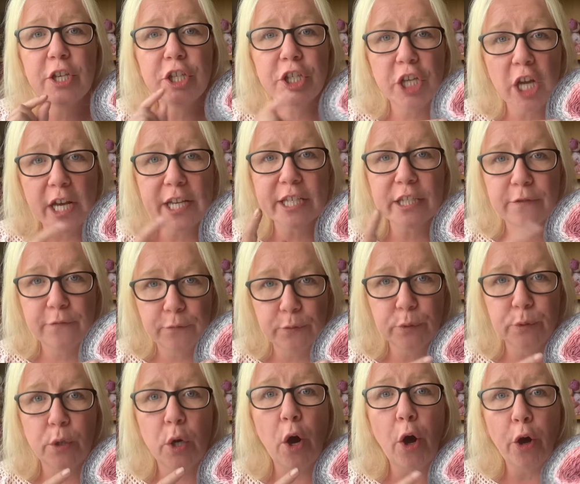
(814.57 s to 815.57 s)
just
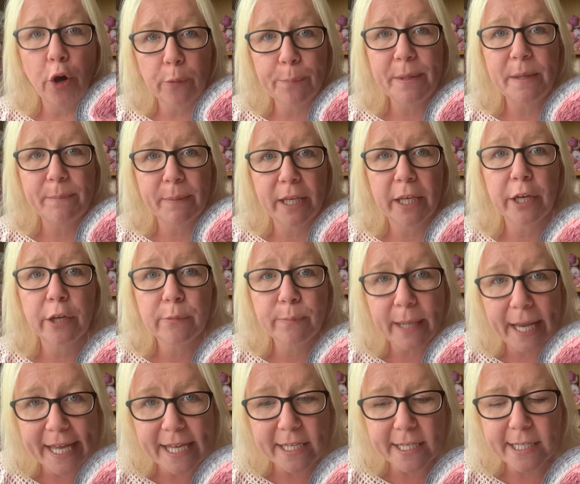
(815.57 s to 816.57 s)
for Hobbii Bingo
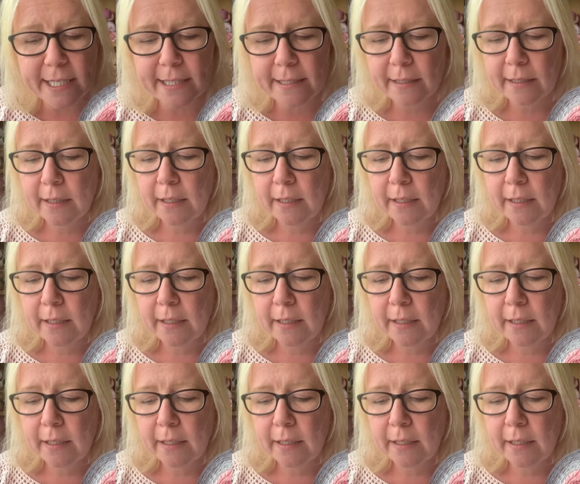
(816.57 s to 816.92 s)
players.